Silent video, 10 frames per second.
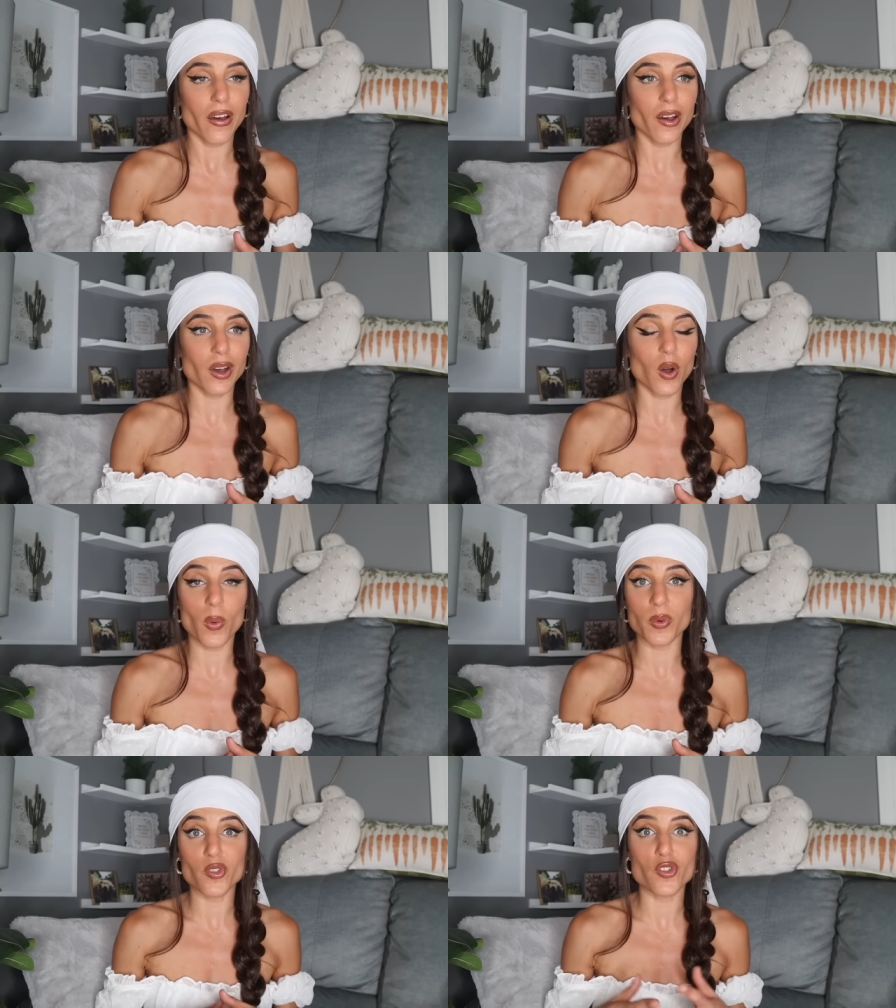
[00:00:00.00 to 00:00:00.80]
uh,
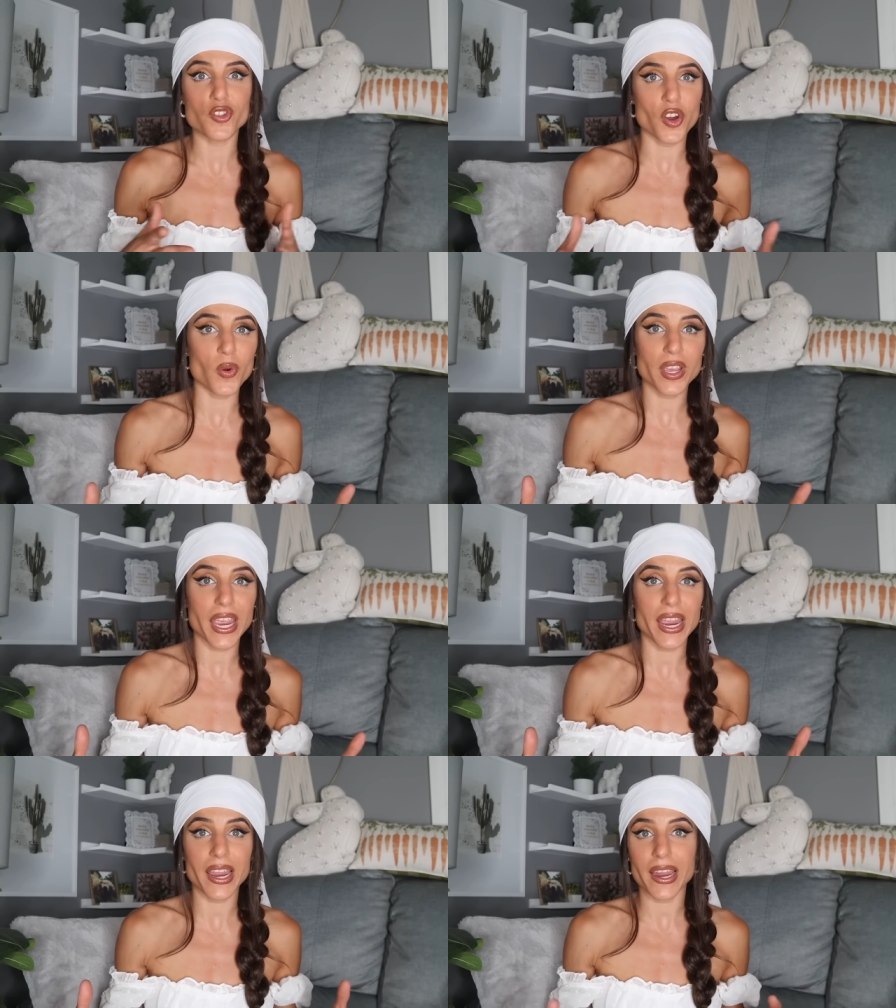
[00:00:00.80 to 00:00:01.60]
almost
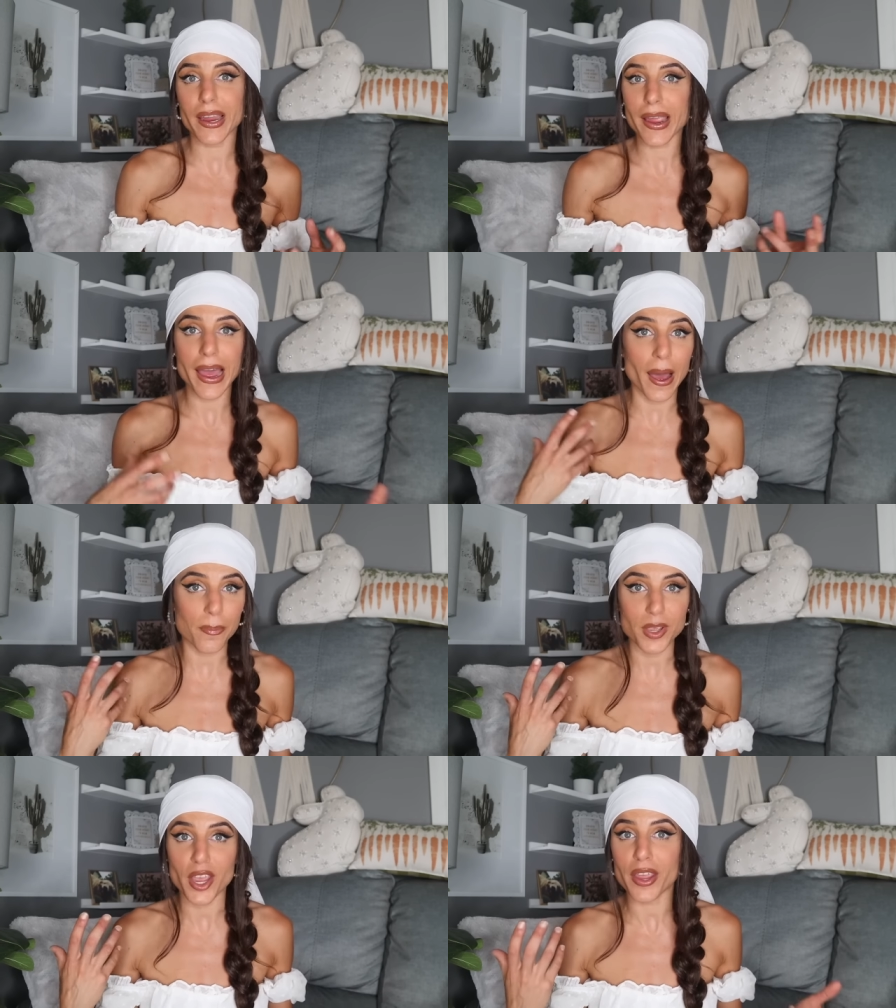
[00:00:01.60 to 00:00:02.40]
joking,
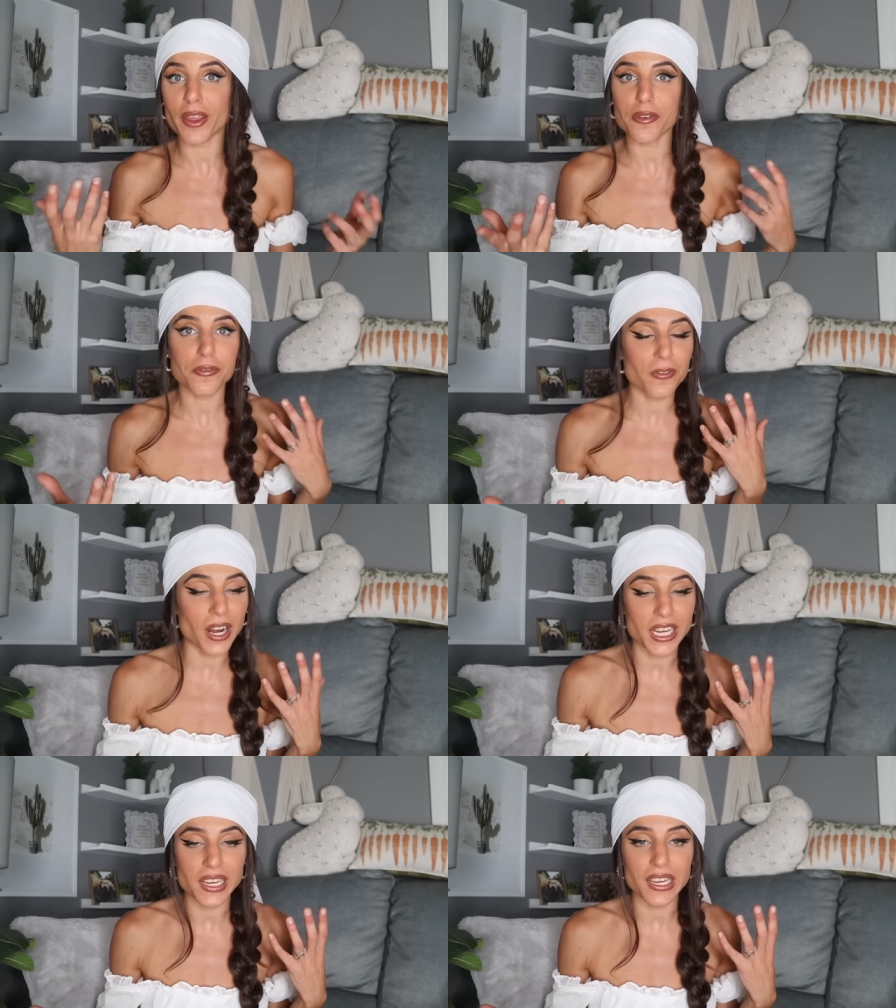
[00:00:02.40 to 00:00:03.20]
happy,
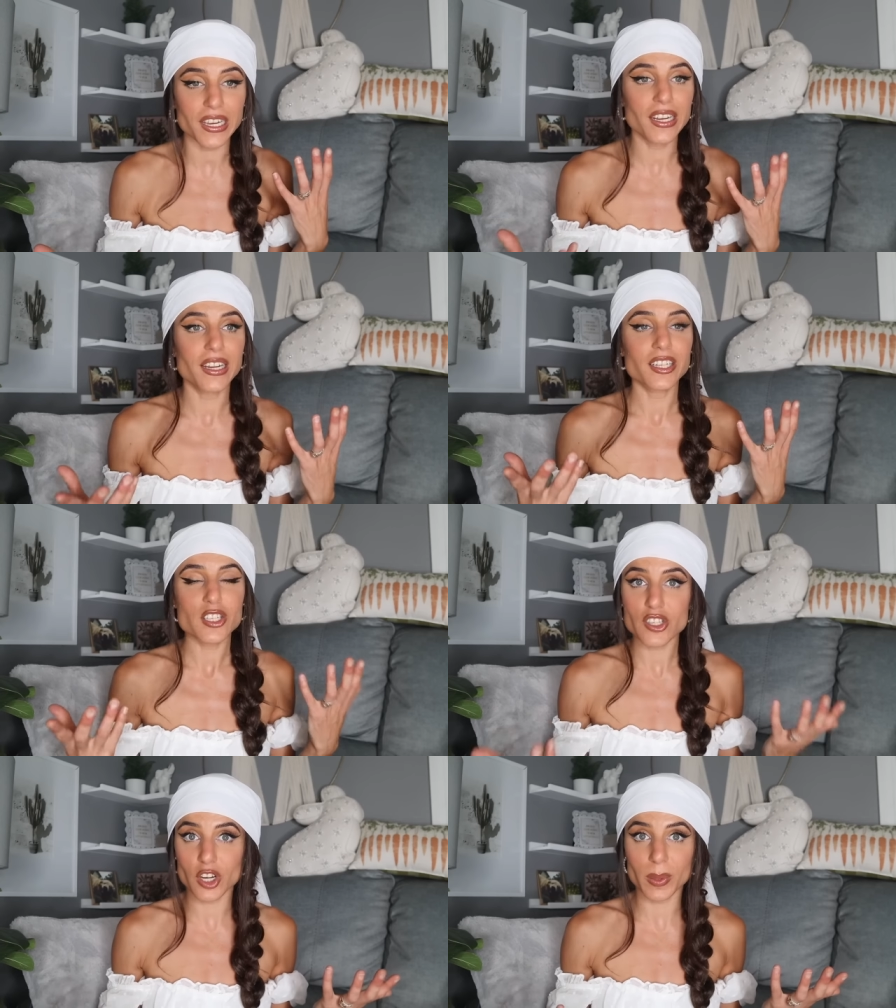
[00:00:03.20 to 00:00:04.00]
funny
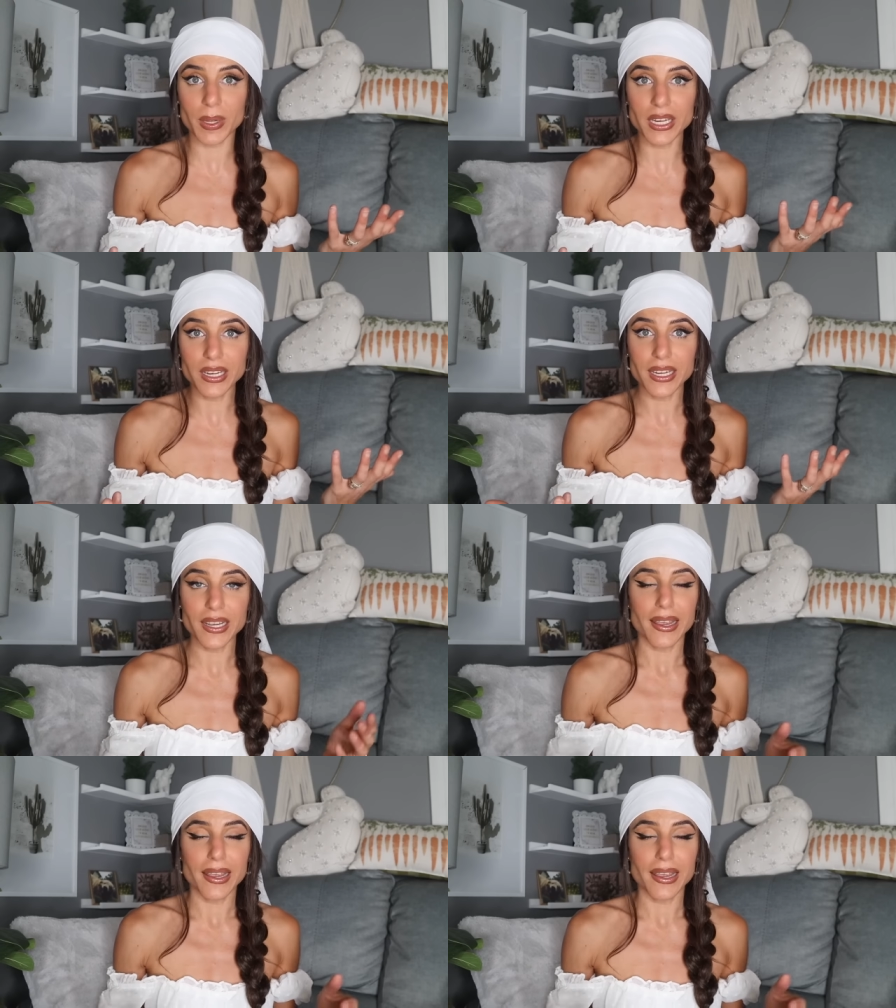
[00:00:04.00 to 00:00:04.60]
sermon